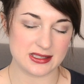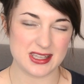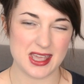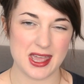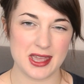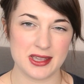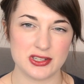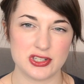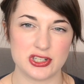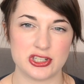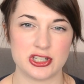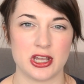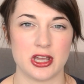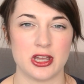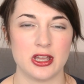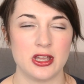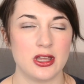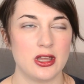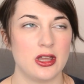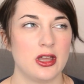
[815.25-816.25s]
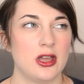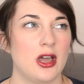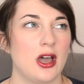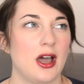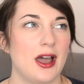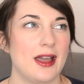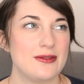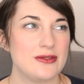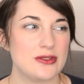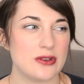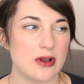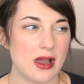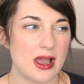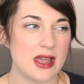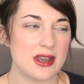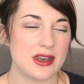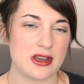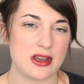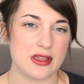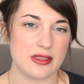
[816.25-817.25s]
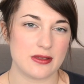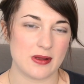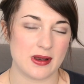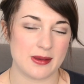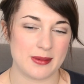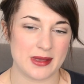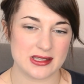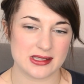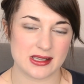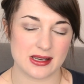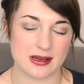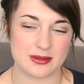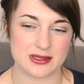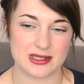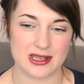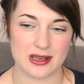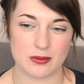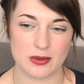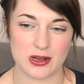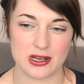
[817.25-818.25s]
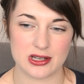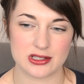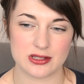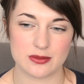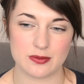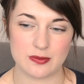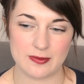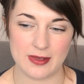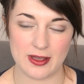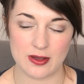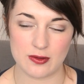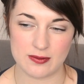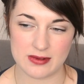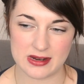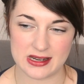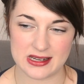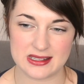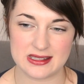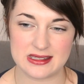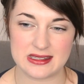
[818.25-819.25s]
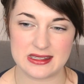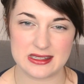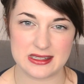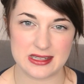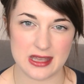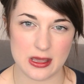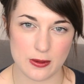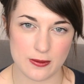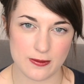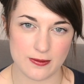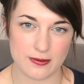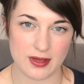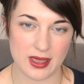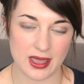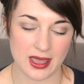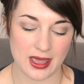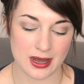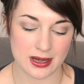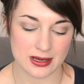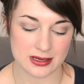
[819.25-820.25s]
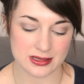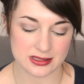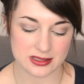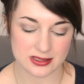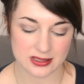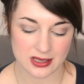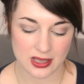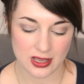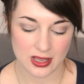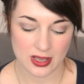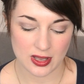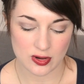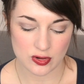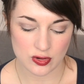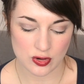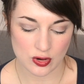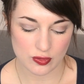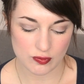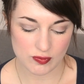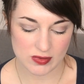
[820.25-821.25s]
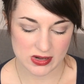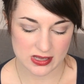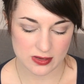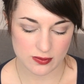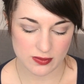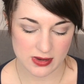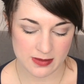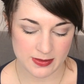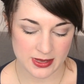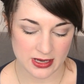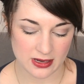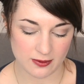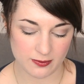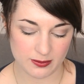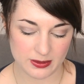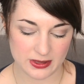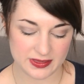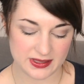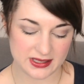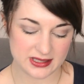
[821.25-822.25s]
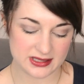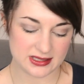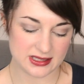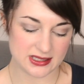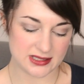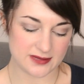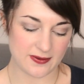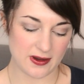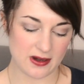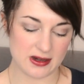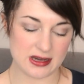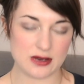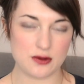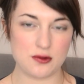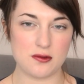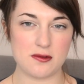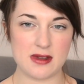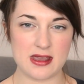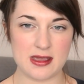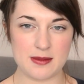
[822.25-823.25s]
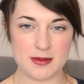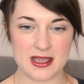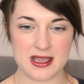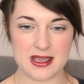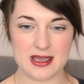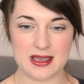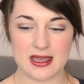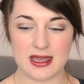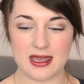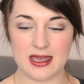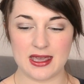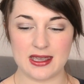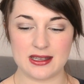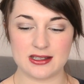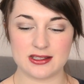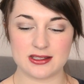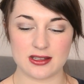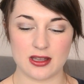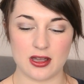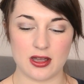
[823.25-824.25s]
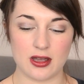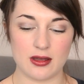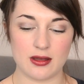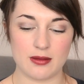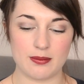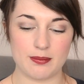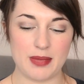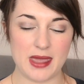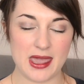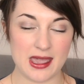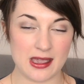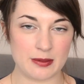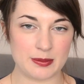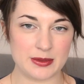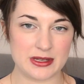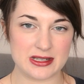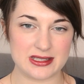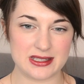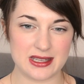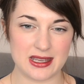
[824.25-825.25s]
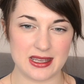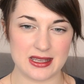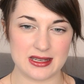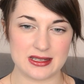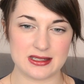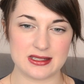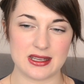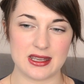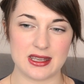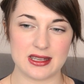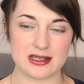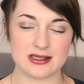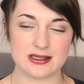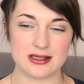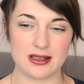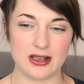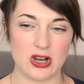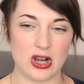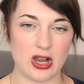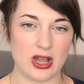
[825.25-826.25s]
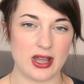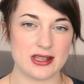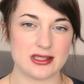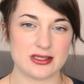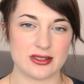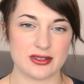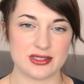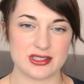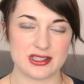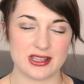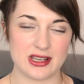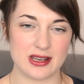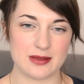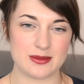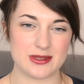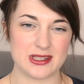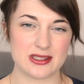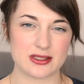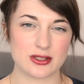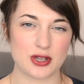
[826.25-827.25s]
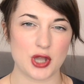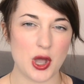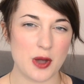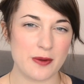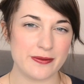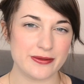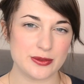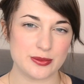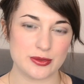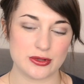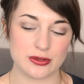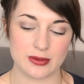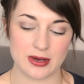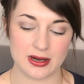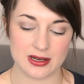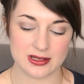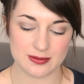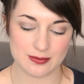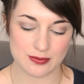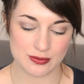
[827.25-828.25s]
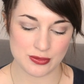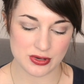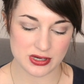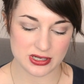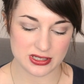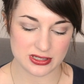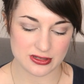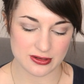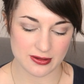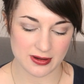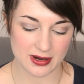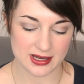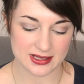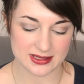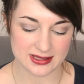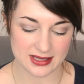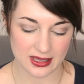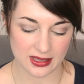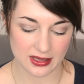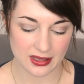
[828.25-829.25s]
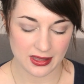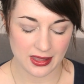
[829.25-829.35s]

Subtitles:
texture. I've tried another Illamasqua lipstick which felt really stiff and not really creamy enough, but this is very creamy. It's pigmented, it glides onto the lips, it's comfortable to wear, it's moisturising,